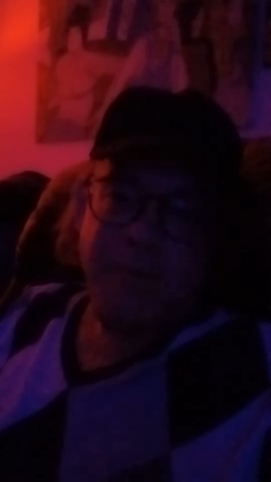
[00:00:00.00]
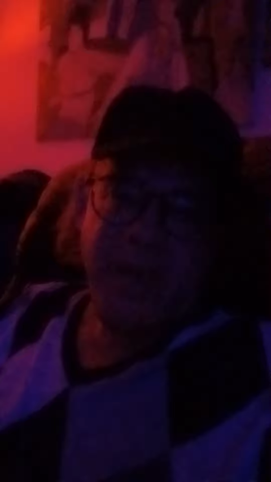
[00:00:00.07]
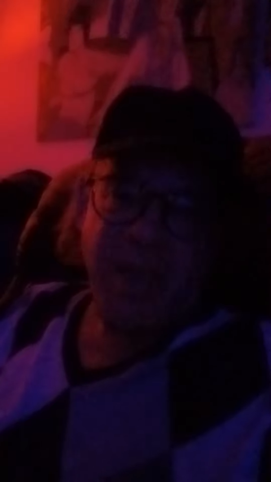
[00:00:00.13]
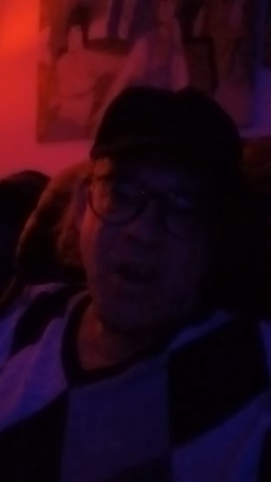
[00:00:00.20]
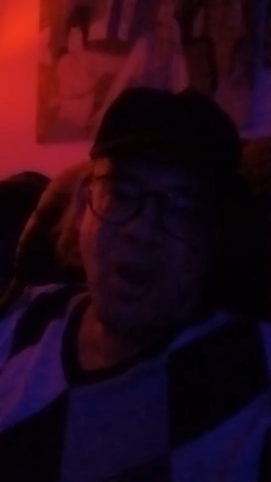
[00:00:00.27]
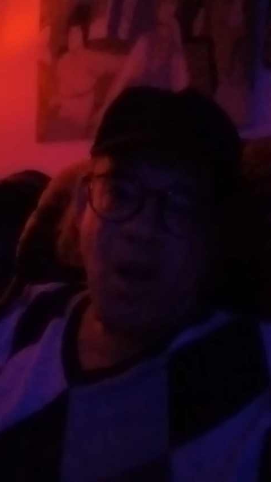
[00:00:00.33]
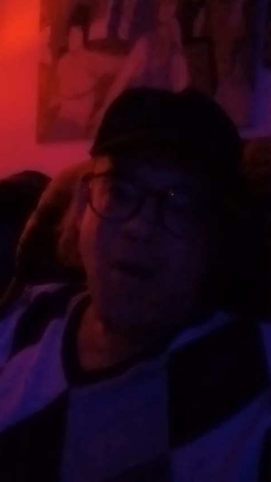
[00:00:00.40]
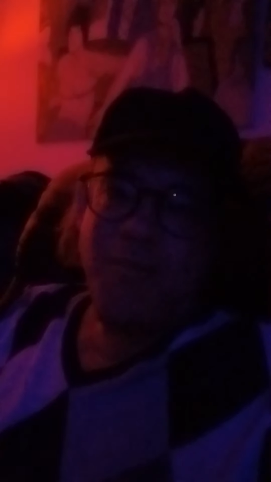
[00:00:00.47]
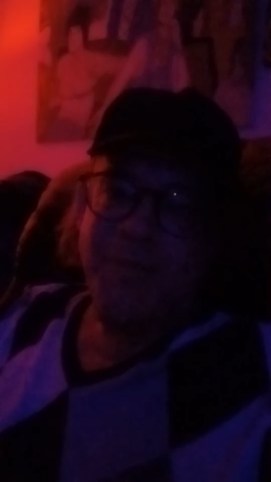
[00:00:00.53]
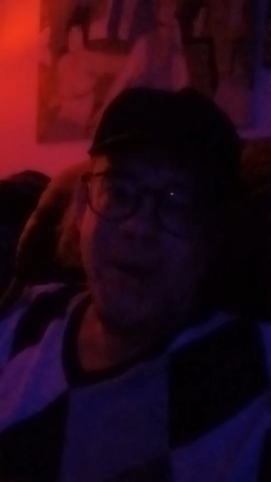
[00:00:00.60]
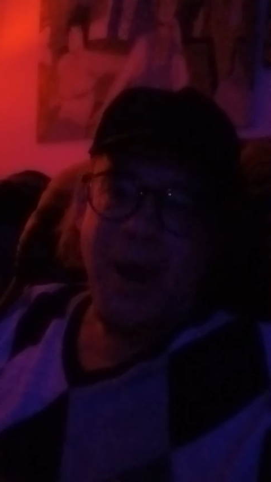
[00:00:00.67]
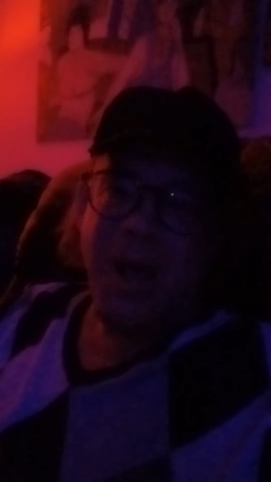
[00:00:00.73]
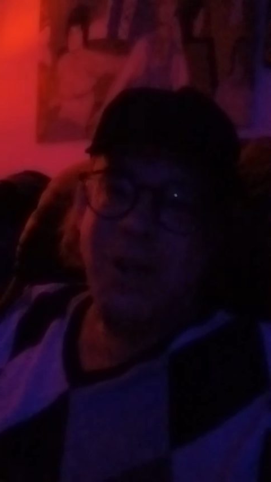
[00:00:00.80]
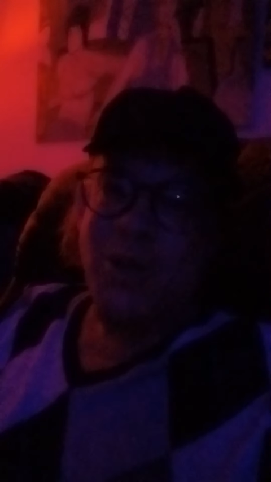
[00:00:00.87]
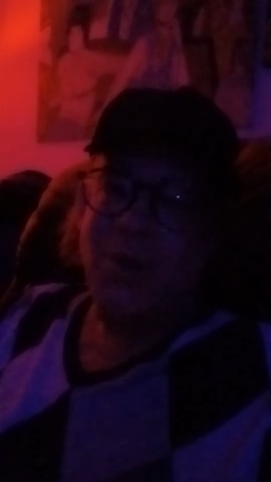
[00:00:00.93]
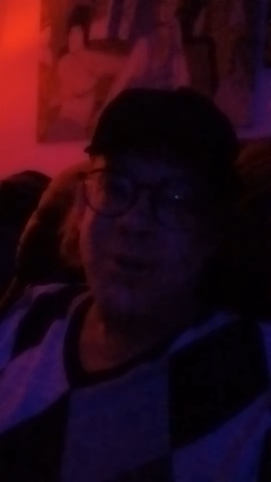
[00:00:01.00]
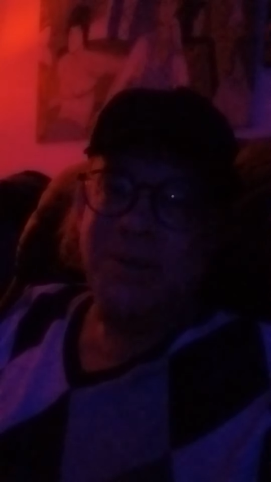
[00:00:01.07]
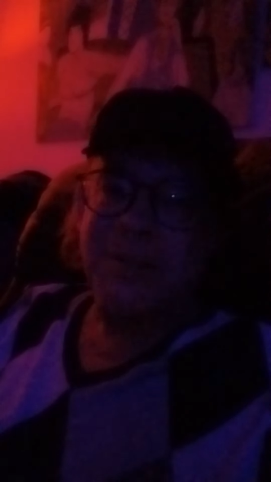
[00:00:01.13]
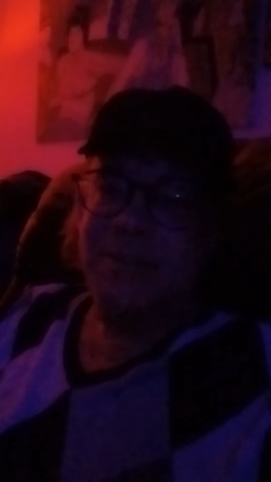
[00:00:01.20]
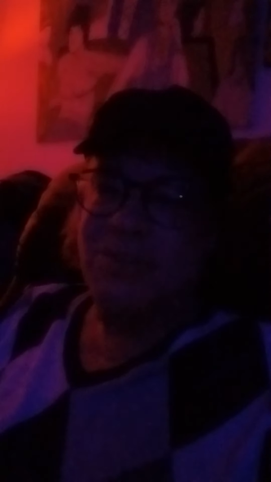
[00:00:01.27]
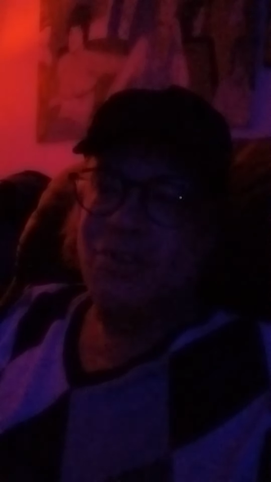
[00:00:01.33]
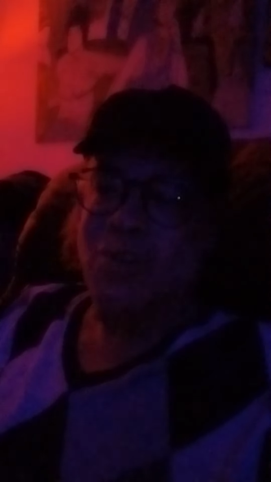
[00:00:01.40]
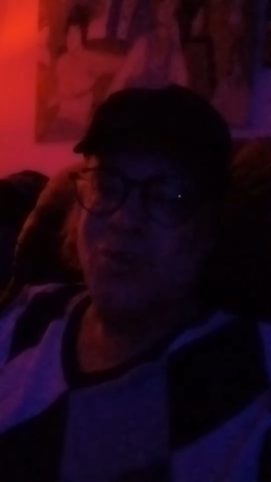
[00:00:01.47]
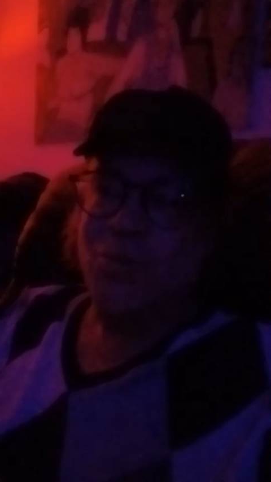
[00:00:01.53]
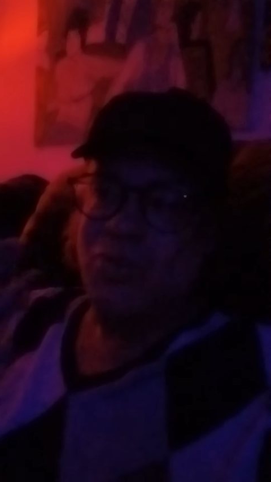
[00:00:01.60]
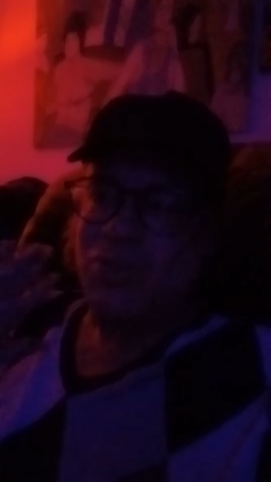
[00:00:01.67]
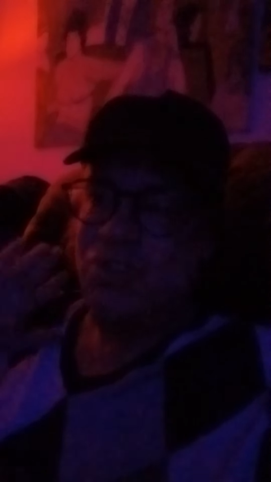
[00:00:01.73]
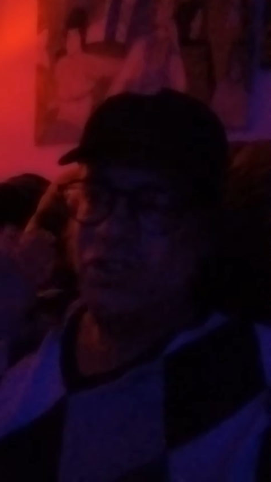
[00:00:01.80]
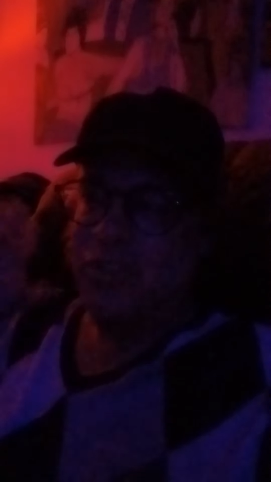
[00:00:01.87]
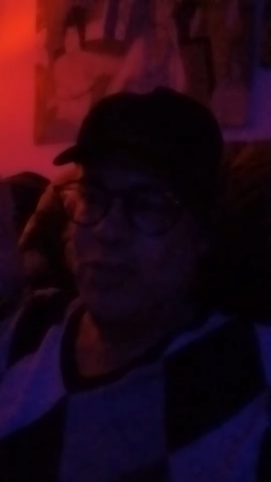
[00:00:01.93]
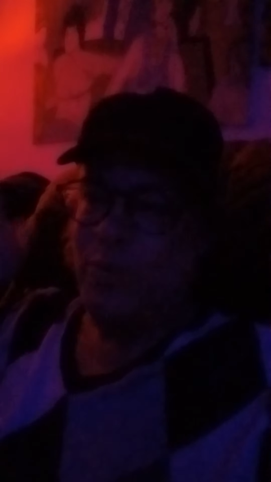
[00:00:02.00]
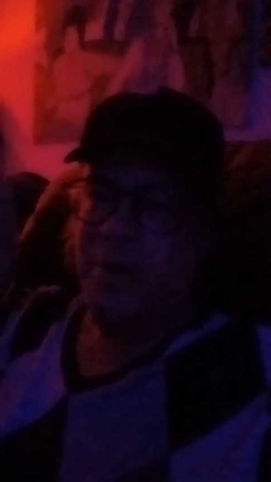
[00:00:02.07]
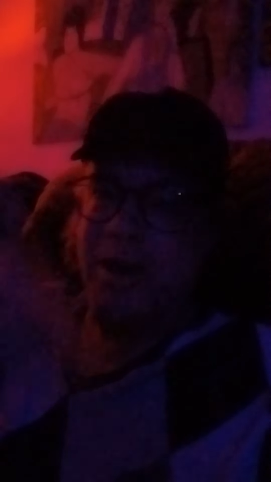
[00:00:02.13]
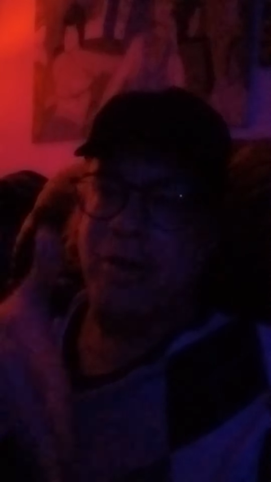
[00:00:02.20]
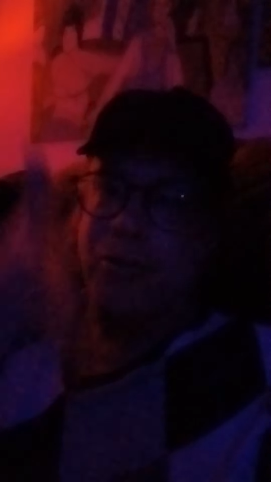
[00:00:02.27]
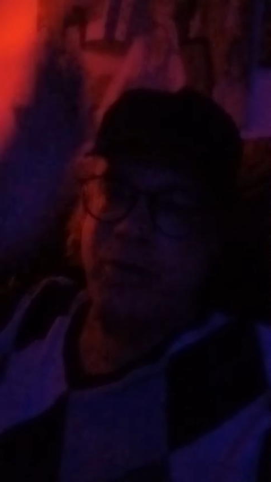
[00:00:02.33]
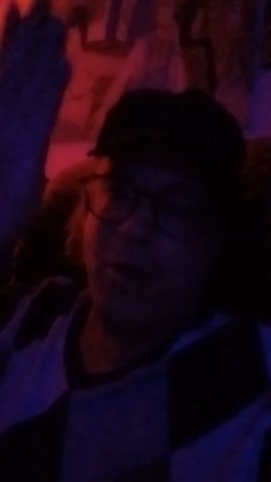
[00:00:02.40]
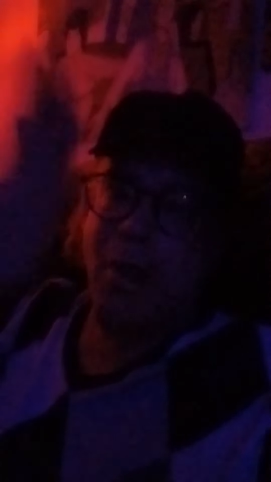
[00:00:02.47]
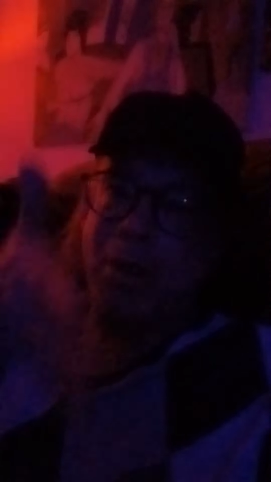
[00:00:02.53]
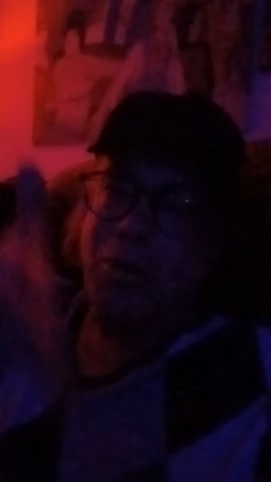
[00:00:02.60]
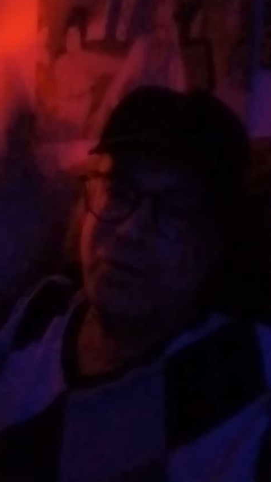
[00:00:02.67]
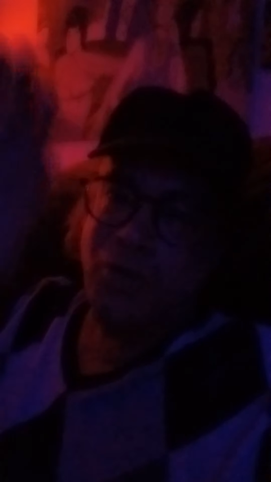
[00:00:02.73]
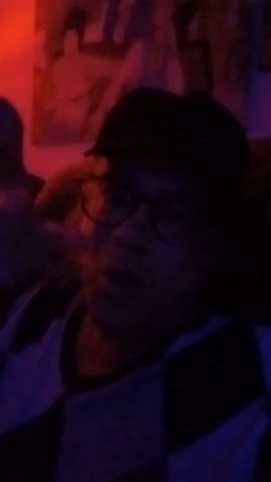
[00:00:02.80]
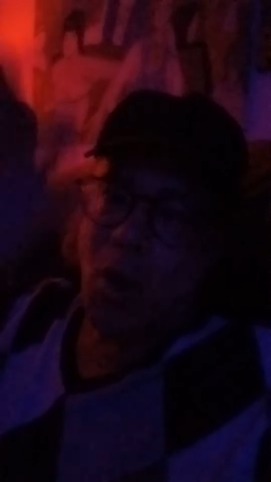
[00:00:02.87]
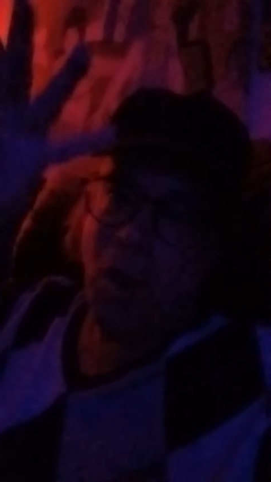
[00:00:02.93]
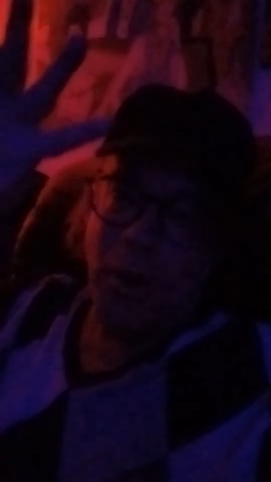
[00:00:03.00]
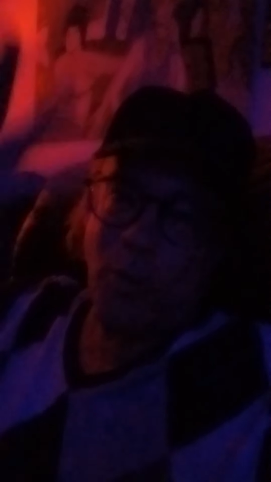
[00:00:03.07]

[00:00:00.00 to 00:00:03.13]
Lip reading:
(no speaker visible)